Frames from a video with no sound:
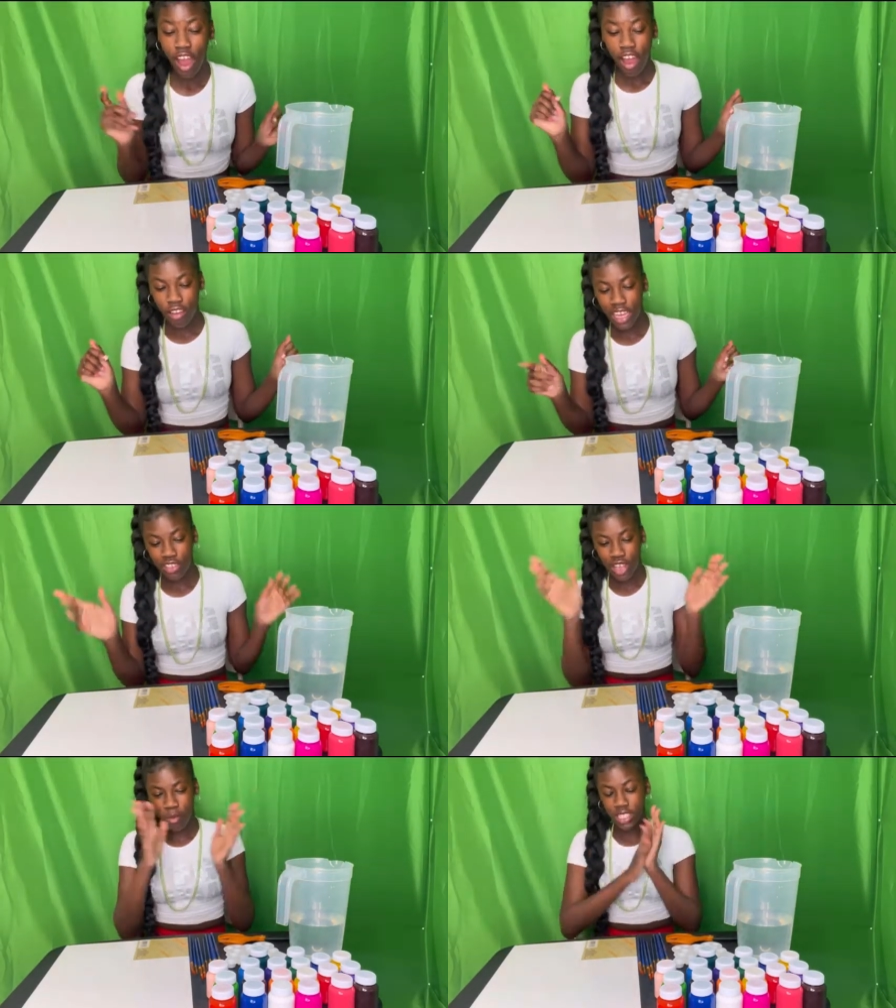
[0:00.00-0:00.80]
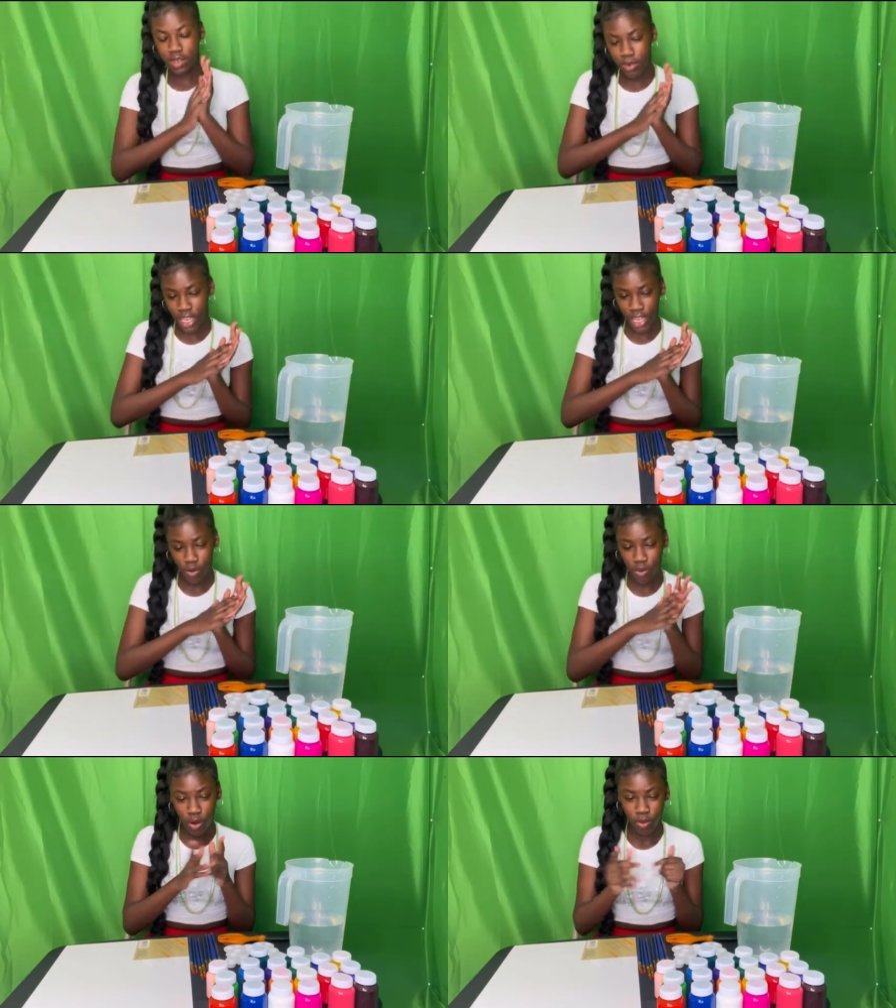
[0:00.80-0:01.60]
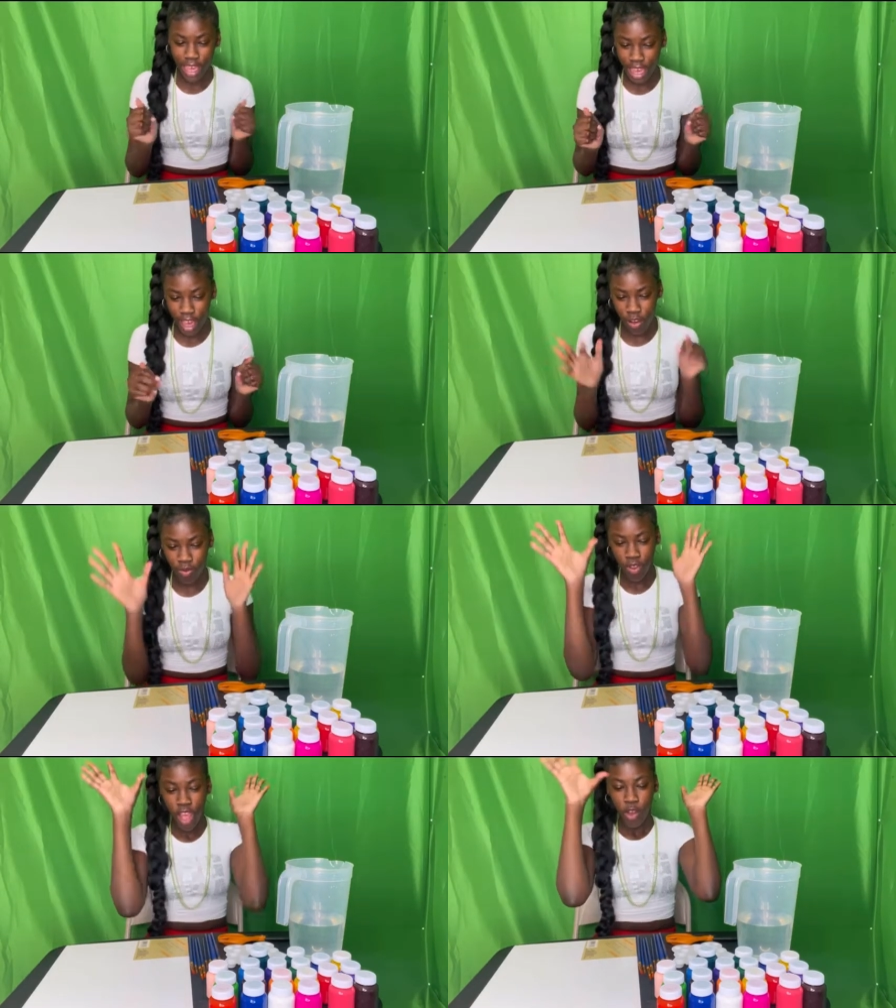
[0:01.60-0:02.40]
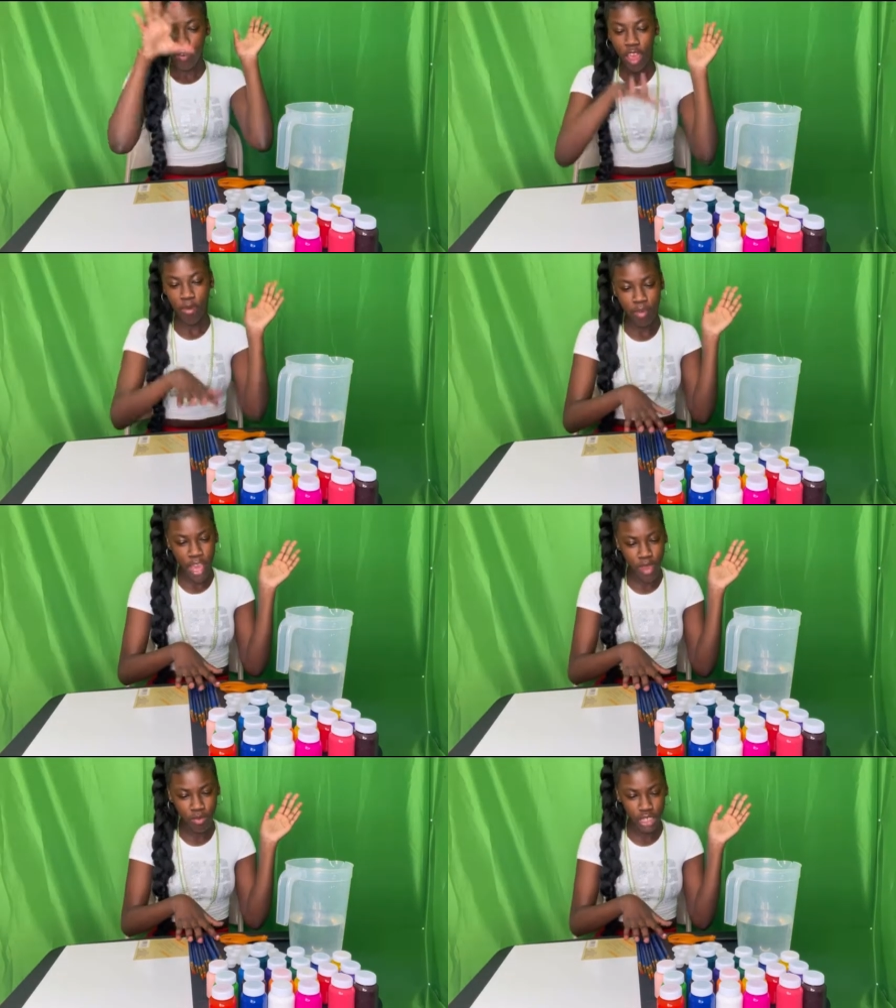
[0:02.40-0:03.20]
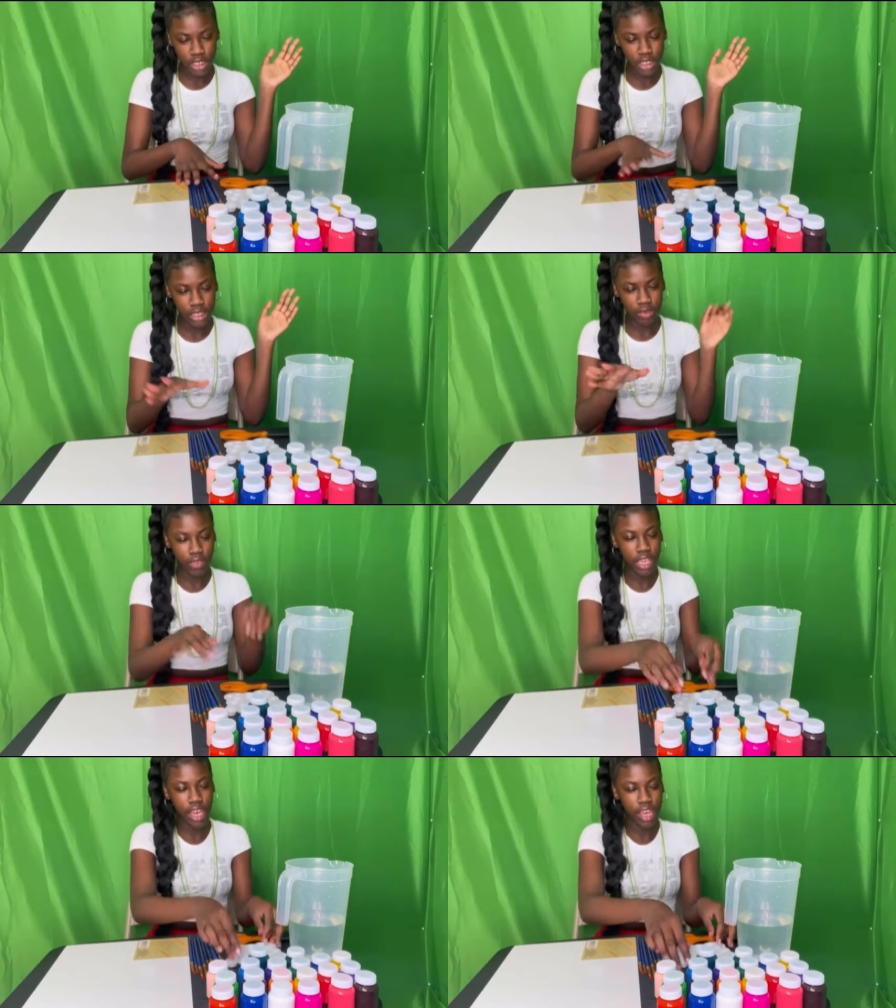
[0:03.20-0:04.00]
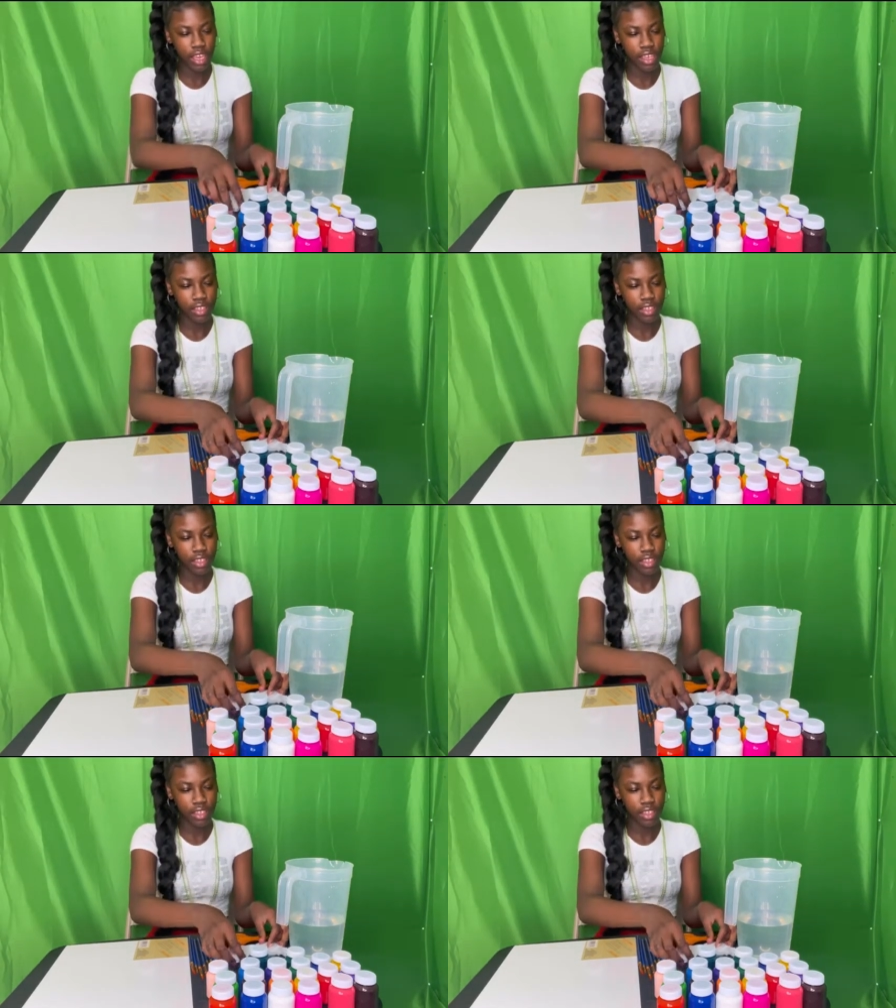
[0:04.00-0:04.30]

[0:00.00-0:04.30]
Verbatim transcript: Okay, so I'm explaining what we have. We have paint brushes, we got